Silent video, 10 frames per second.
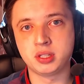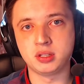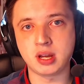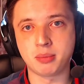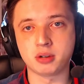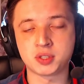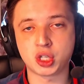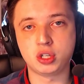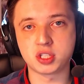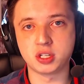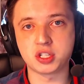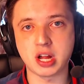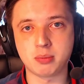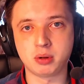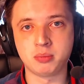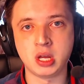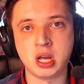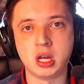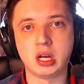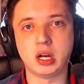number of songs on each album
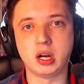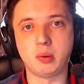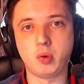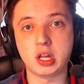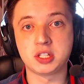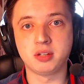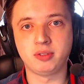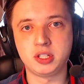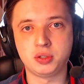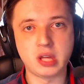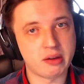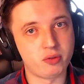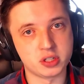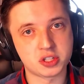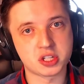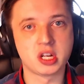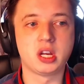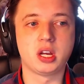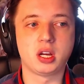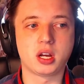um, relatively to the average,
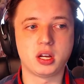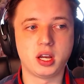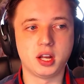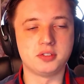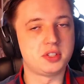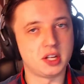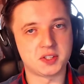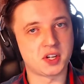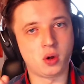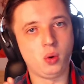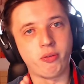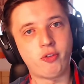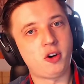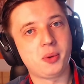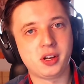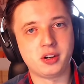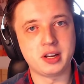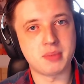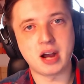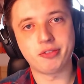and there's a whole formula
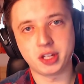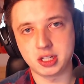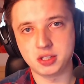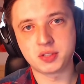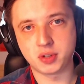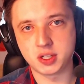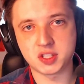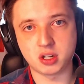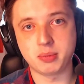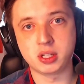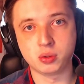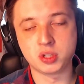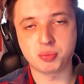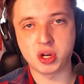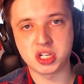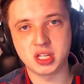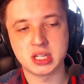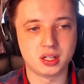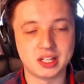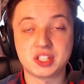and math that I used for this on my Google spreadsheet.
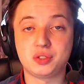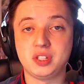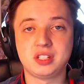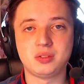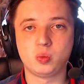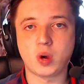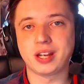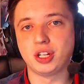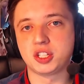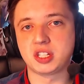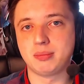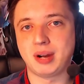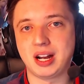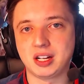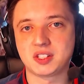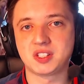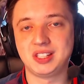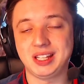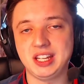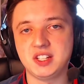That's the reason why Girls in the Parks, the
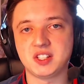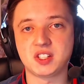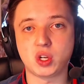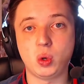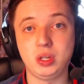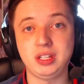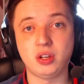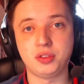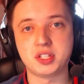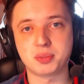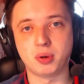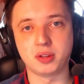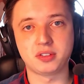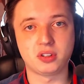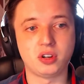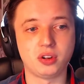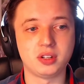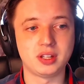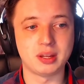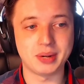keys is only on this spot on
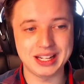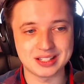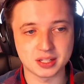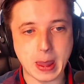number 8